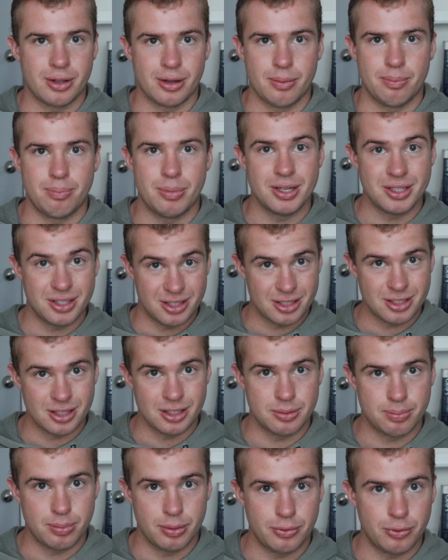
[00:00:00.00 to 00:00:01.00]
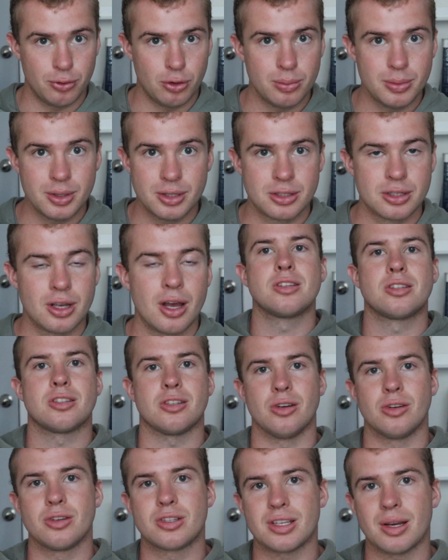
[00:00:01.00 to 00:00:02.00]
the business's performance.
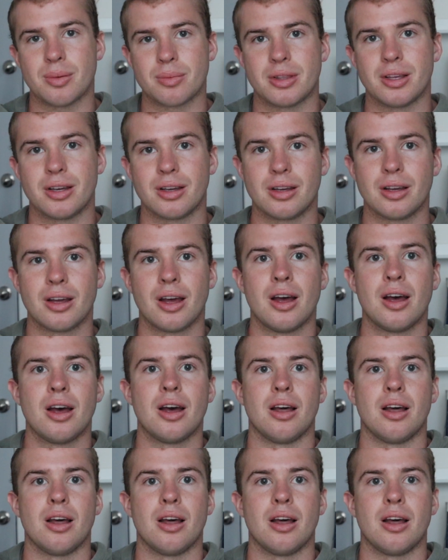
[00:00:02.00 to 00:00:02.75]
So something